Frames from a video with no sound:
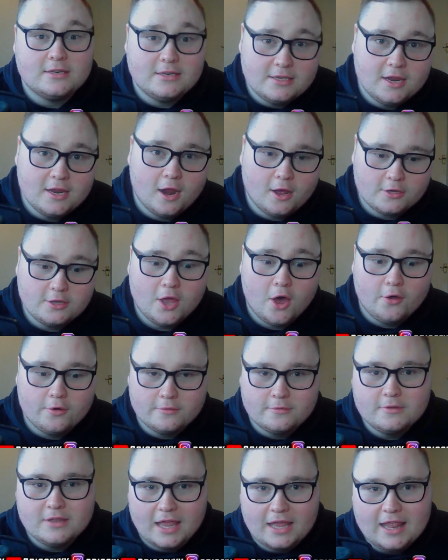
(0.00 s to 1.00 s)
you know,
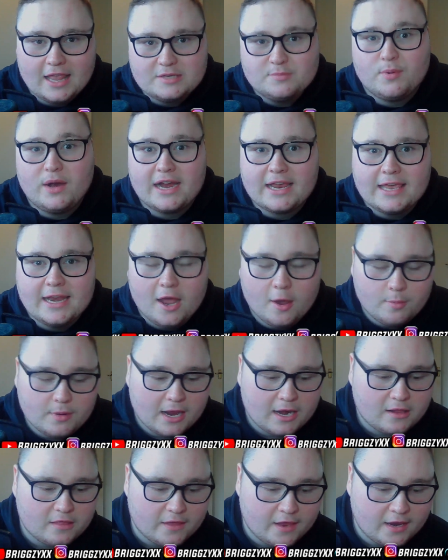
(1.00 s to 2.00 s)
let's break it up
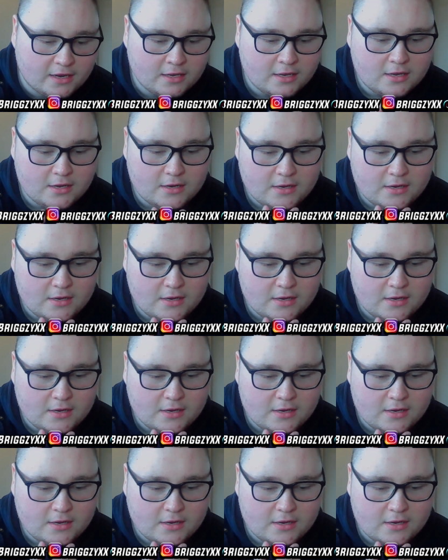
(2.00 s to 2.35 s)
kind of thing.